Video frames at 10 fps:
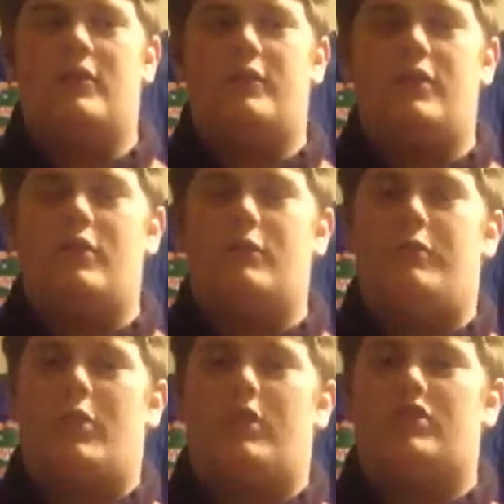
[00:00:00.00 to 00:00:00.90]
few
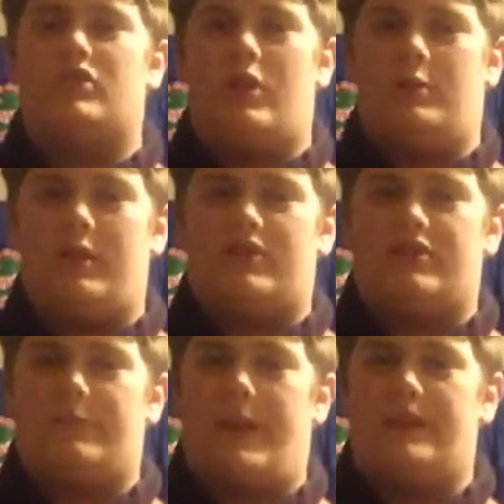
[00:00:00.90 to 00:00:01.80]
Portland
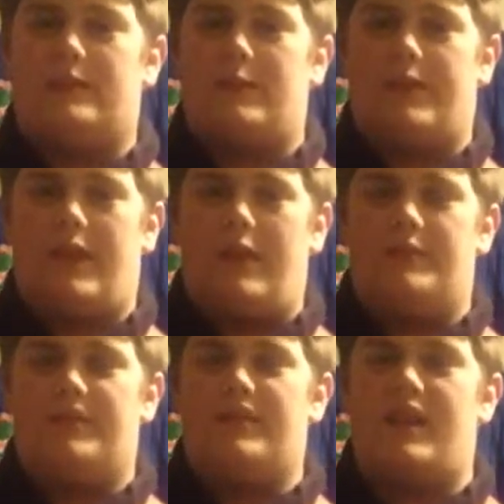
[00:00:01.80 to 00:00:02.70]
Trailblazers basketball
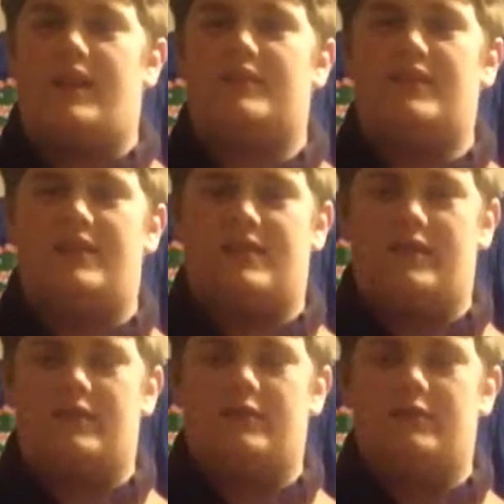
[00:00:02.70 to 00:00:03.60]
games in the next season.